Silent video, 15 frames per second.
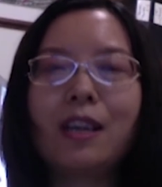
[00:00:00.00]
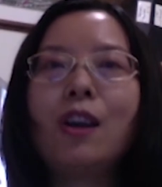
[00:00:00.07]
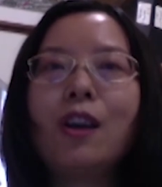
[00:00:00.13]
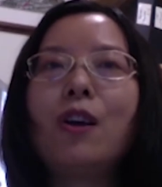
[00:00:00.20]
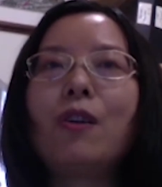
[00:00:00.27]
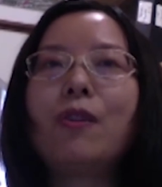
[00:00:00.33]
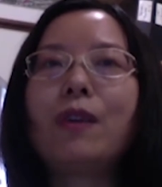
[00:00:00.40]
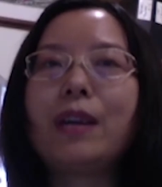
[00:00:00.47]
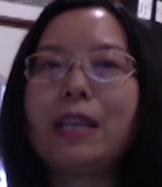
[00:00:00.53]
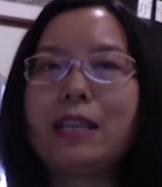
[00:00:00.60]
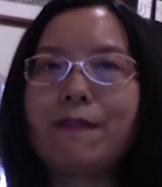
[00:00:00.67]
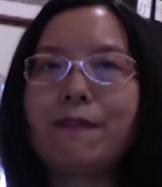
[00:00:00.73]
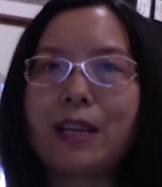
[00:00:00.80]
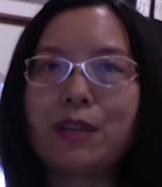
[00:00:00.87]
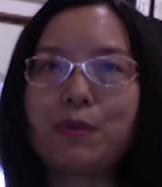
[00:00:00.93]
or
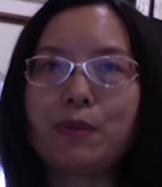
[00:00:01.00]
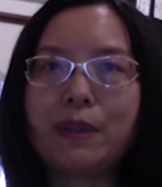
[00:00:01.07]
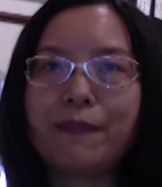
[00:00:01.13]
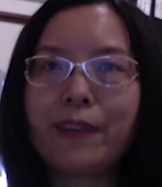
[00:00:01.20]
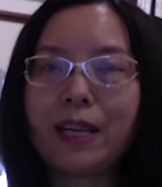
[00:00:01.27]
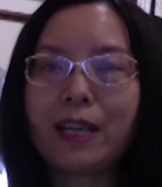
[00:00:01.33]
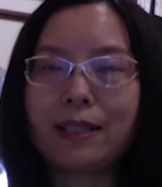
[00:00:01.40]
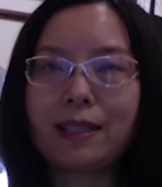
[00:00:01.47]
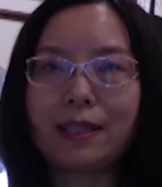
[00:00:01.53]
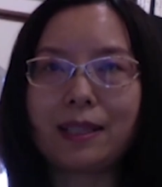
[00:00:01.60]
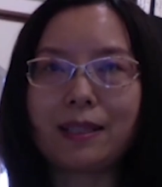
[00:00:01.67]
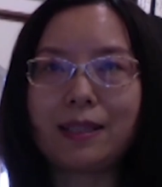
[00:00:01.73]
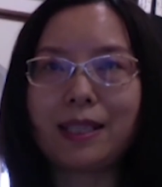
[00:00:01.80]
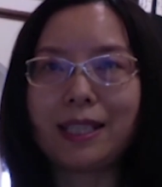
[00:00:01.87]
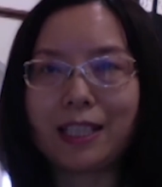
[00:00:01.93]
even
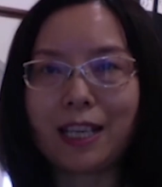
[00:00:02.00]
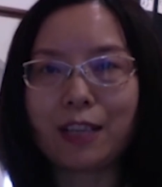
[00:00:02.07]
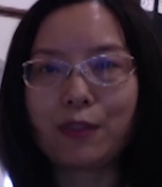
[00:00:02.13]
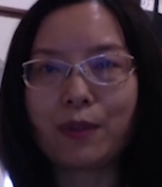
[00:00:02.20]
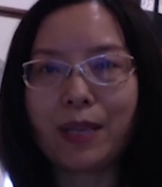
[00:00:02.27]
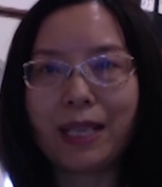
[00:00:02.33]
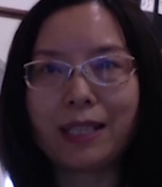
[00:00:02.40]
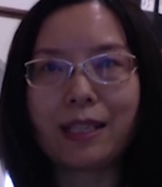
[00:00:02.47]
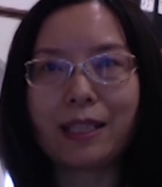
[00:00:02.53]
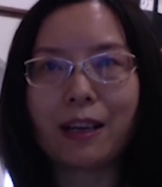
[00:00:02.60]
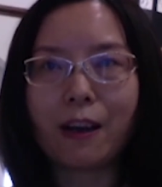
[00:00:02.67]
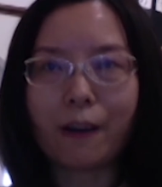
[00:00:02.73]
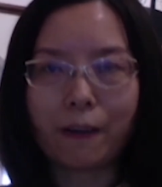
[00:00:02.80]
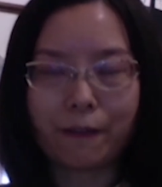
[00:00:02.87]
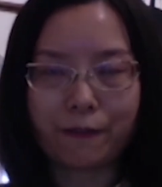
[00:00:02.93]
reverse degeneration
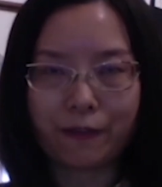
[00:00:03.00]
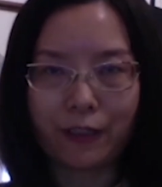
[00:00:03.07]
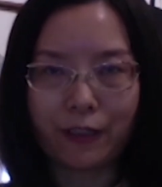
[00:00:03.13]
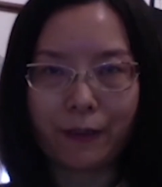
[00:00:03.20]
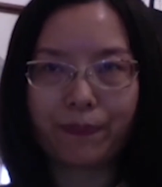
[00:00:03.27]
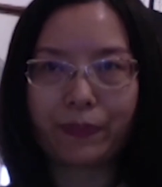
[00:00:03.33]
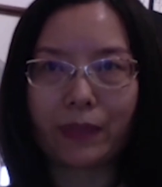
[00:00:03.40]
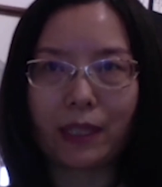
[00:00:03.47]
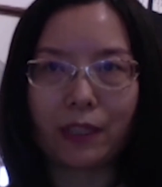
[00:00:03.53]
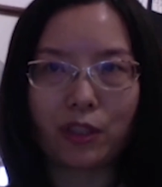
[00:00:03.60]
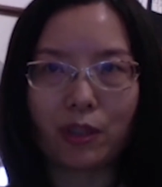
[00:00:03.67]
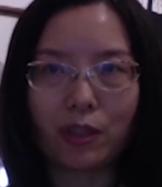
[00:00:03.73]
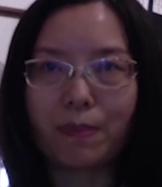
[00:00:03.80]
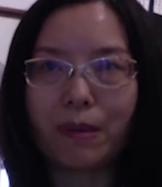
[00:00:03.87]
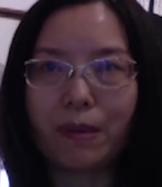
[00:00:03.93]
of um,
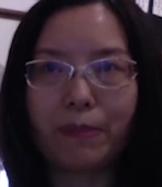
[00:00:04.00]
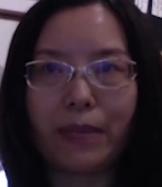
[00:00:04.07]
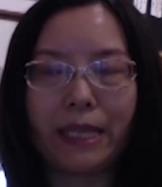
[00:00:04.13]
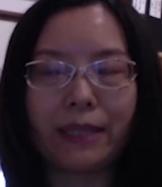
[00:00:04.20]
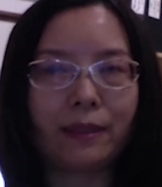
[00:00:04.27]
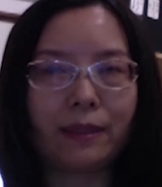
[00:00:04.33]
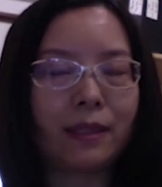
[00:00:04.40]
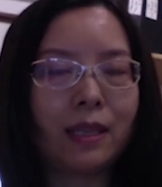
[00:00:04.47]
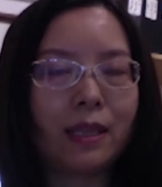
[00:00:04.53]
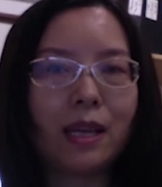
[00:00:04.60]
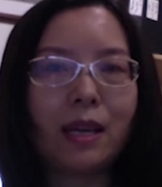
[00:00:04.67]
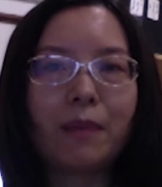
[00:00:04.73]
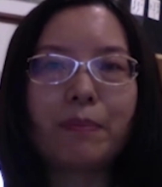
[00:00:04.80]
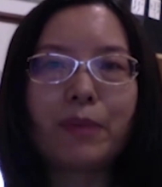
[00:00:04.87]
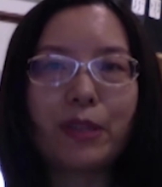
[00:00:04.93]
dopamine
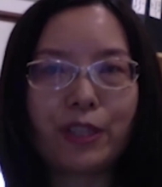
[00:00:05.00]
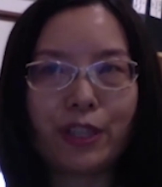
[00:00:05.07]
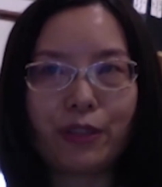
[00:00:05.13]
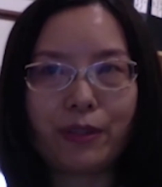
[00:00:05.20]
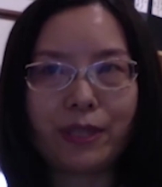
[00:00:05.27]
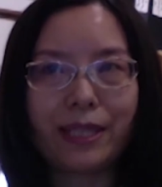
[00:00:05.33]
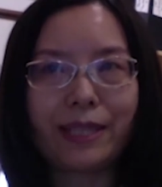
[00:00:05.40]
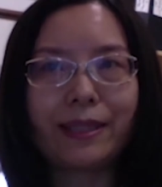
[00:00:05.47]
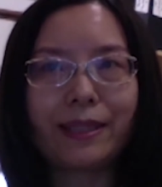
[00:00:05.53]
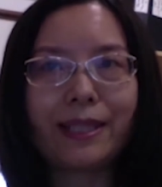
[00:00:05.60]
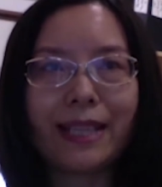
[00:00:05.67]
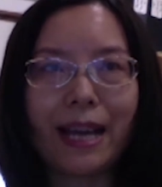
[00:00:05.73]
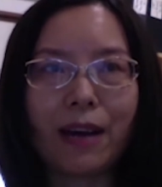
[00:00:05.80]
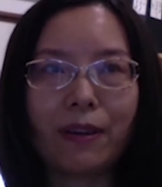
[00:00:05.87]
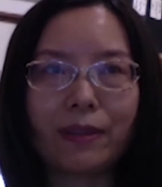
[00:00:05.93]
producing
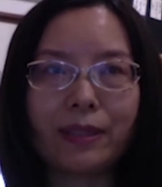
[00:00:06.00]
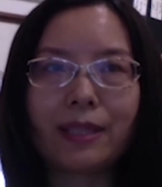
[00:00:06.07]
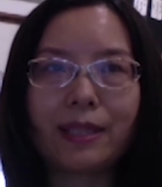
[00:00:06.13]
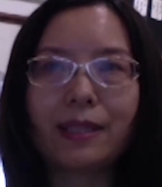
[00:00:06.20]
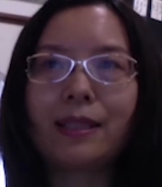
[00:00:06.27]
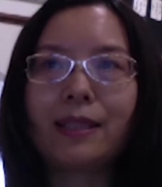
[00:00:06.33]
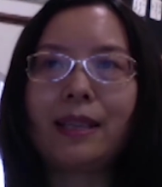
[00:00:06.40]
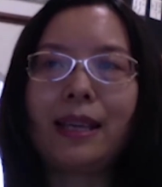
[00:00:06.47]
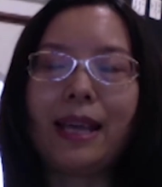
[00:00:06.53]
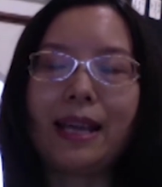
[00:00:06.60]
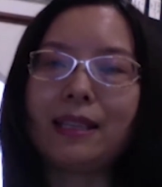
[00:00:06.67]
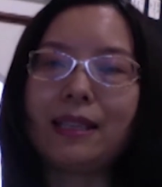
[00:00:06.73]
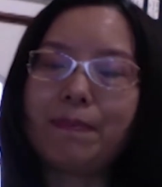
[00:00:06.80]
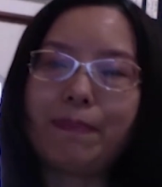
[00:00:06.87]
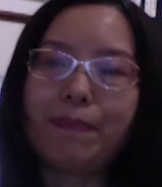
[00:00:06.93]
cells
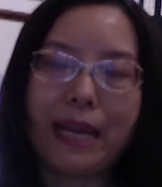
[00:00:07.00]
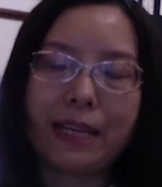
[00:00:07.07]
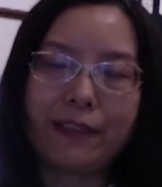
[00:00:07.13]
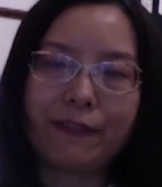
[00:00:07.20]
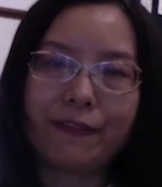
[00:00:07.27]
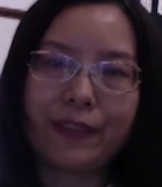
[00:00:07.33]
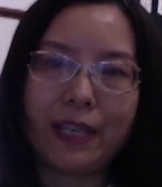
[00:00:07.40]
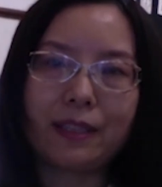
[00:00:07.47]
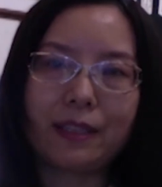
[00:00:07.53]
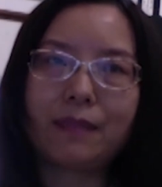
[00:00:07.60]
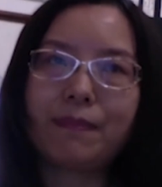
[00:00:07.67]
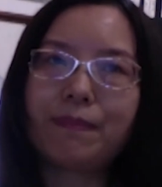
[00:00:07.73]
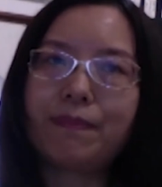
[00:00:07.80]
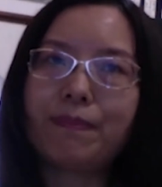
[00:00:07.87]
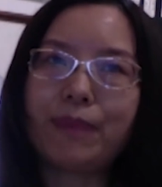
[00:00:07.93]
and benefit
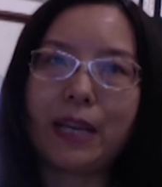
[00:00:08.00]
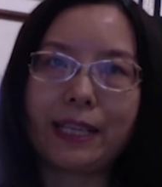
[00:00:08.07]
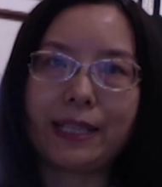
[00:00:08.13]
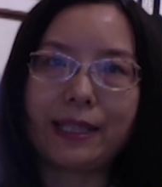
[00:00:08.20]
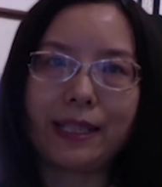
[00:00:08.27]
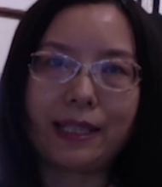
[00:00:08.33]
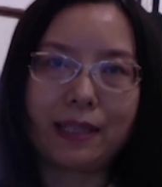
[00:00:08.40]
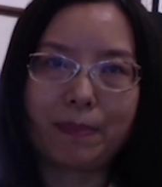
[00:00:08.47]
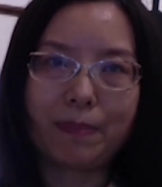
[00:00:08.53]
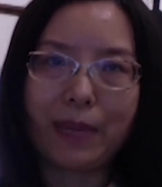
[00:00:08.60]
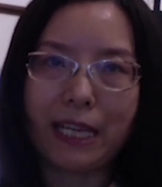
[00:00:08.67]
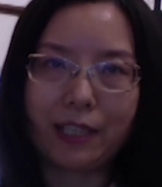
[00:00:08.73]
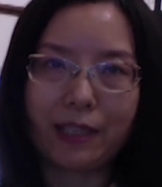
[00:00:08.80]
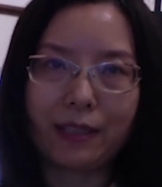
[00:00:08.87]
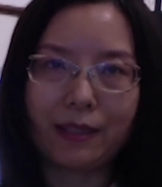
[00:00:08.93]
Parkinson's
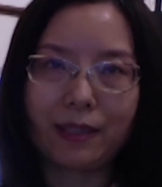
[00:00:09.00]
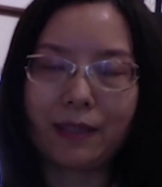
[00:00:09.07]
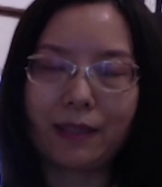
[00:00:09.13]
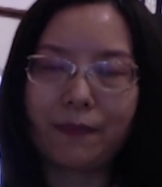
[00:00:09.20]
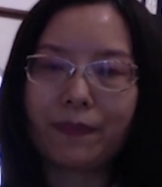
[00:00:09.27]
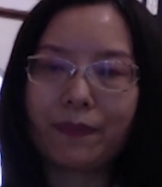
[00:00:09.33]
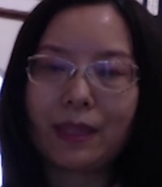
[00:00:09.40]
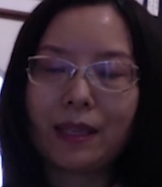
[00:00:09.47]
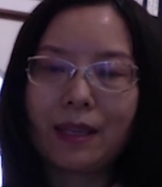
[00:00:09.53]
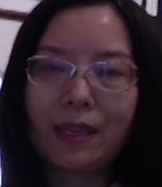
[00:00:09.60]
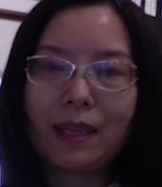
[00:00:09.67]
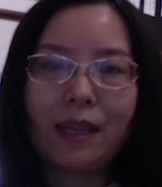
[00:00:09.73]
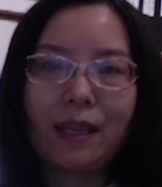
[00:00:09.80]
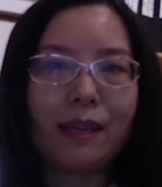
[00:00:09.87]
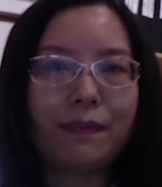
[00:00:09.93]
patients.
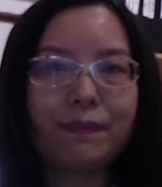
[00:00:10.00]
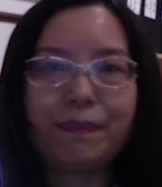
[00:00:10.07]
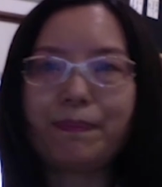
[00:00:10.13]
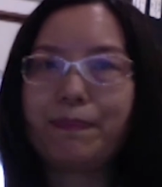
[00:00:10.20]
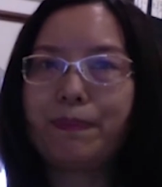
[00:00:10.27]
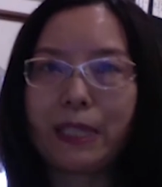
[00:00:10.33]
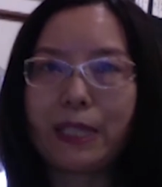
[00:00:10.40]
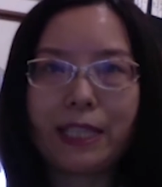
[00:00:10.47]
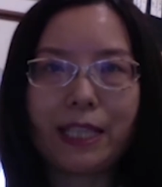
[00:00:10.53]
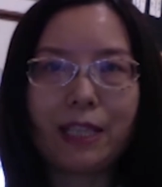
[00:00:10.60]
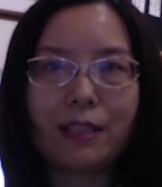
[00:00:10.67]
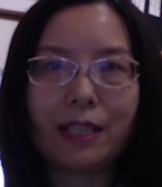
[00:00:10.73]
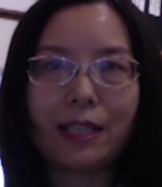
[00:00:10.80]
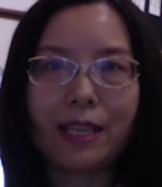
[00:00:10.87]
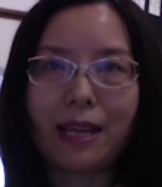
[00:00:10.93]
And
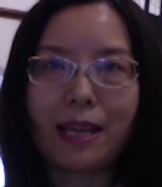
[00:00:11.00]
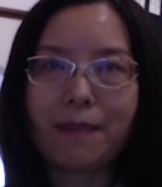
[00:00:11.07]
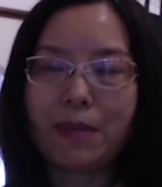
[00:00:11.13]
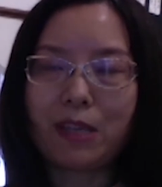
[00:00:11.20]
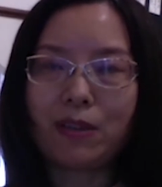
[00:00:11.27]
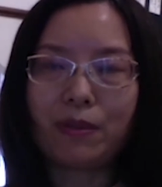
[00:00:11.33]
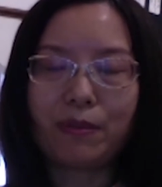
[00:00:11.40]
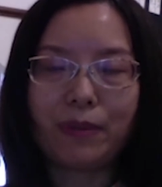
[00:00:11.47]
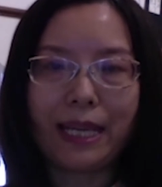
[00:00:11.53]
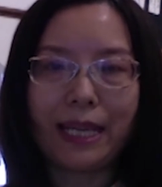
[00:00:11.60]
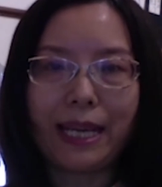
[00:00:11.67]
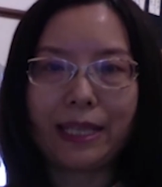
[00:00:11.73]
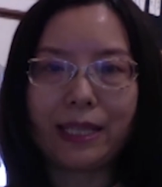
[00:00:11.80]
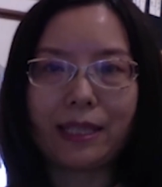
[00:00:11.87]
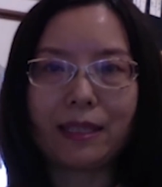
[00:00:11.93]
particular immune
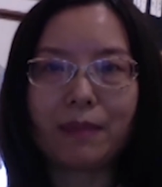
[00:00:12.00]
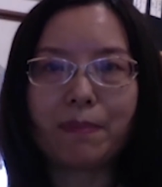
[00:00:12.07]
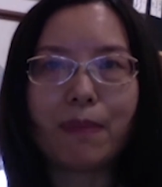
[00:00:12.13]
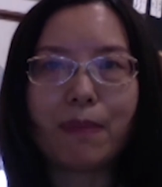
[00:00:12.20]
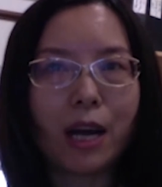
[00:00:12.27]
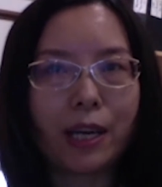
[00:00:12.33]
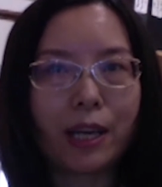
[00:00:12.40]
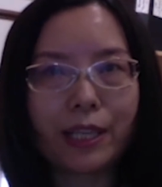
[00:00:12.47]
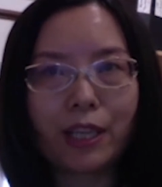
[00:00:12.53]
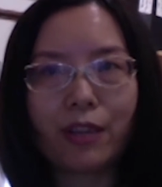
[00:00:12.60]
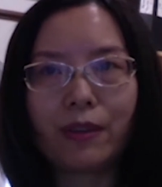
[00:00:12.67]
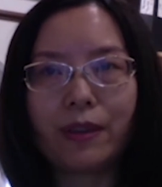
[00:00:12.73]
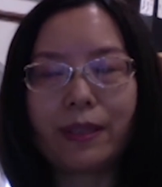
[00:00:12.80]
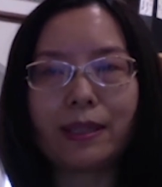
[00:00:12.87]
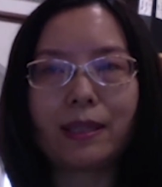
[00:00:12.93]
related
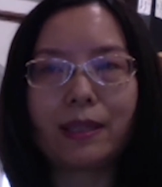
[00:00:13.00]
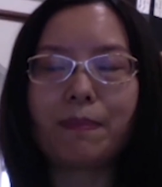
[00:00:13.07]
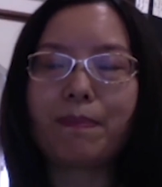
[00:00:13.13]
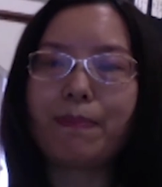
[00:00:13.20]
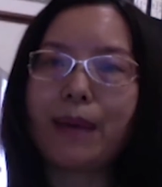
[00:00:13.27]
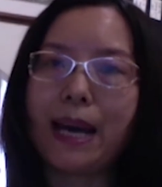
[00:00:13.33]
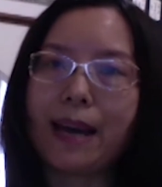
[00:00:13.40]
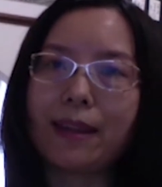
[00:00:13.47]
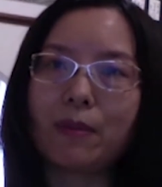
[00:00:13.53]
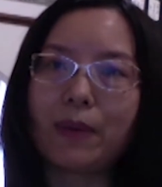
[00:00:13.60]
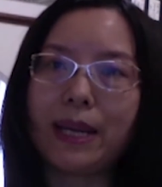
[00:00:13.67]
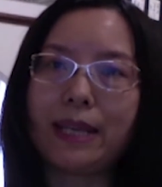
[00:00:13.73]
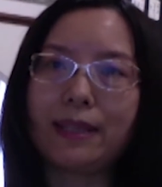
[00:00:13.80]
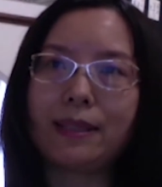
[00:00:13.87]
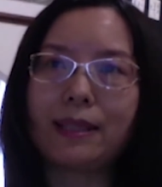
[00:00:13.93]
molecules
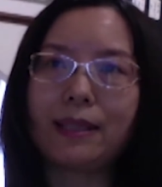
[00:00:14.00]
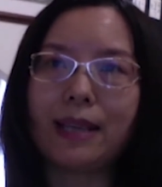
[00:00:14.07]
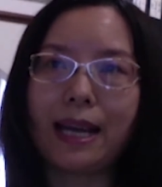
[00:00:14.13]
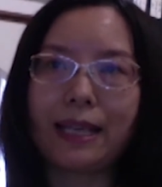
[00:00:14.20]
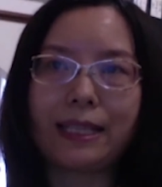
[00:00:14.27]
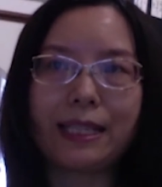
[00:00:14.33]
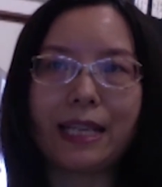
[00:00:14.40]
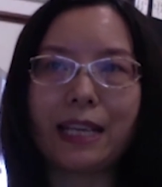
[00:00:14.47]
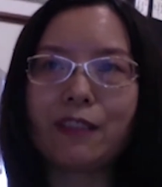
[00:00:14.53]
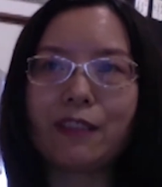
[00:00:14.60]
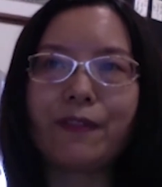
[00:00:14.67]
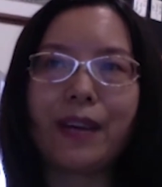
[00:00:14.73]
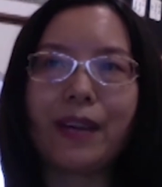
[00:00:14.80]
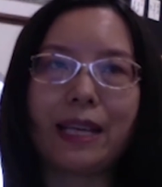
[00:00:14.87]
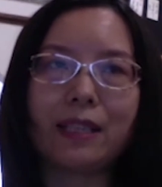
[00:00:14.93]
pathways
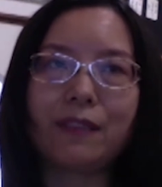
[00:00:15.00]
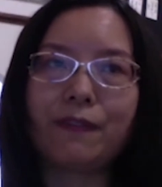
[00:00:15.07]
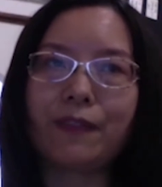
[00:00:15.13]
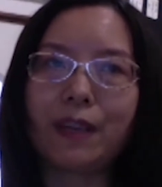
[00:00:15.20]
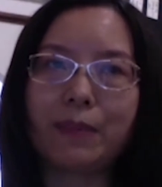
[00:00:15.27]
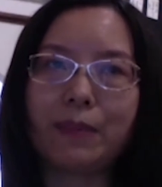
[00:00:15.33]
identified from